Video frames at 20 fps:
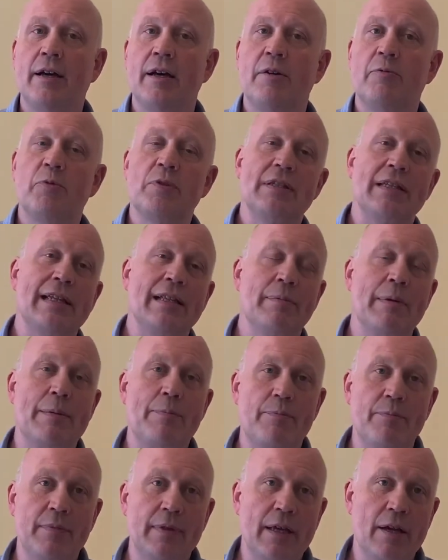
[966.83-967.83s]
was a little
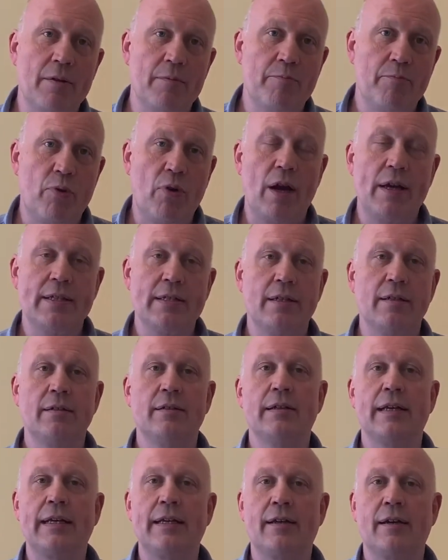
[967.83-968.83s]
bit, you know, brighter
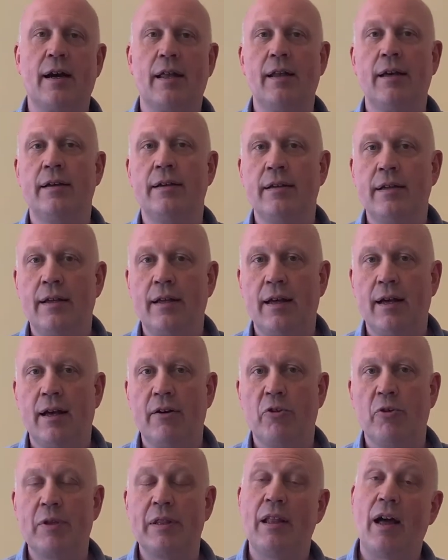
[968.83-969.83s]
in colour,
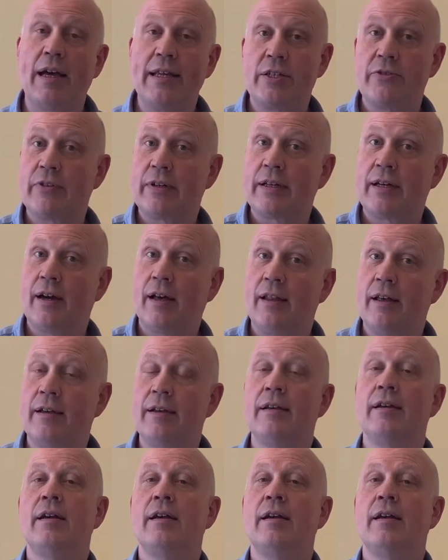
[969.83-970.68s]
or lighter in colour,